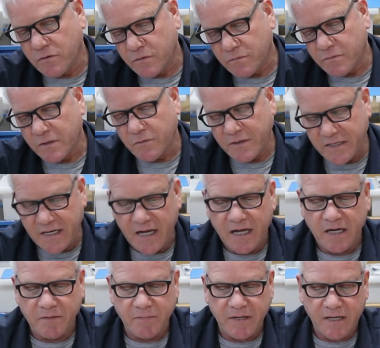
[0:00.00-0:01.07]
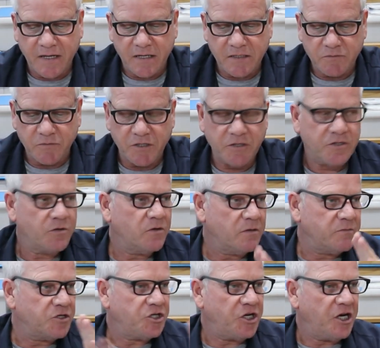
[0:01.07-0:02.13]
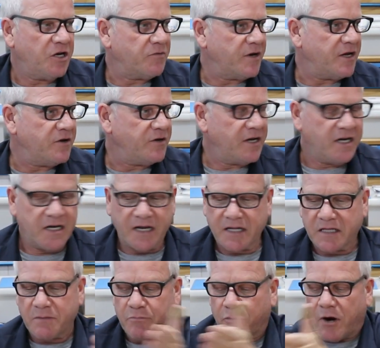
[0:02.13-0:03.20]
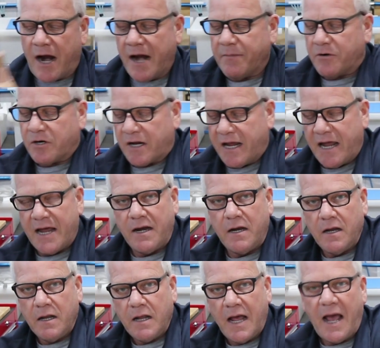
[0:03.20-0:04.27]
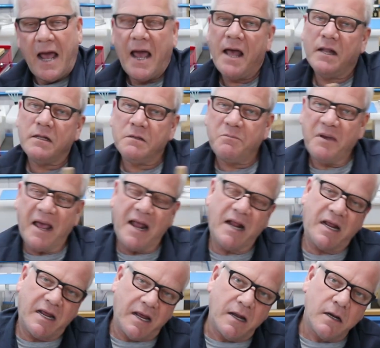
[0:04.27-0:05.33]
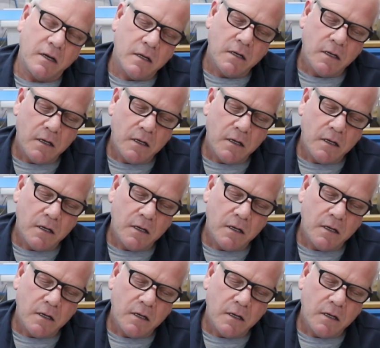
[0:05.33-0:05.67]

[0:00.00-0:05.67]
but we did because when you're doing machinery, you need to get the primer kit and the paint kit.